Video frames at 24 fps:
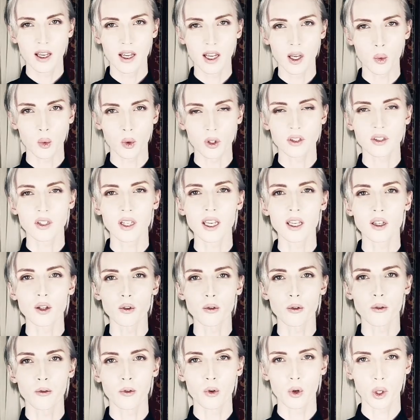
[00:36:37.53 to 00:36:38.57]
It will take you
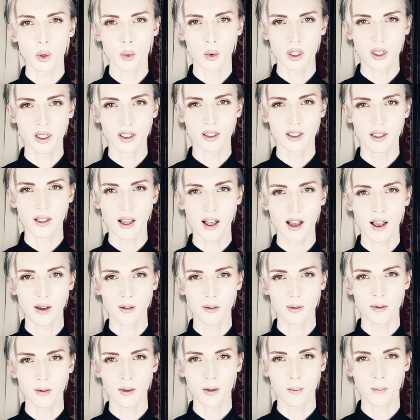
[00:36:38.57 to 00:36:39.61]
forward in life.